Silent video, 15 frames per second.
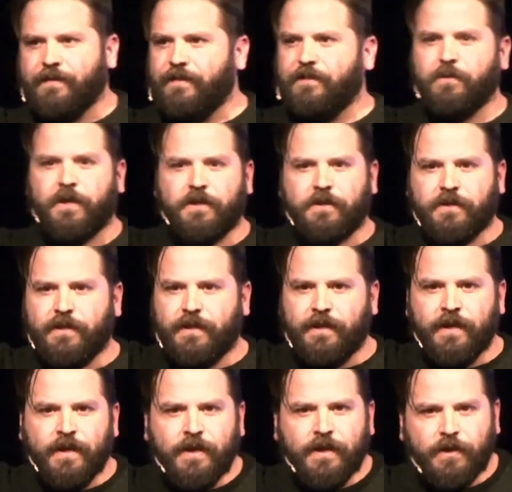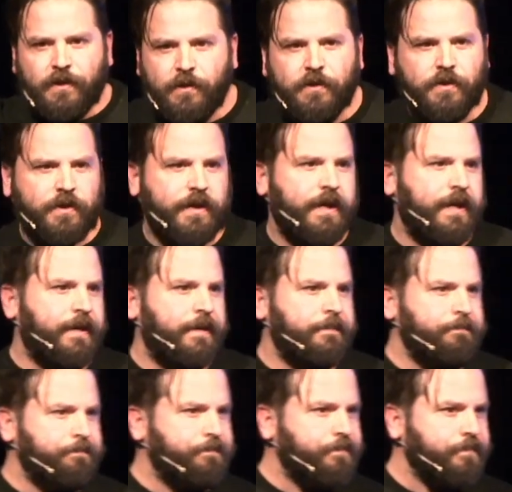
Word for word: the situation in Ukraine,